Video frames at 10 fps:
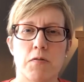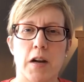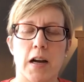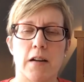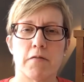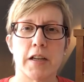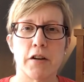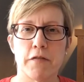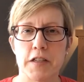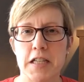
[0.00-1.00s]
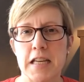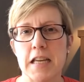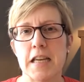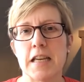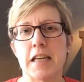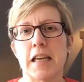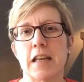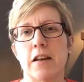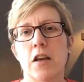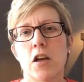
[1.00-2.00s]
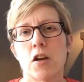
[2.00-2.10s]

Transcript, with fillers: uh, reader fatigue and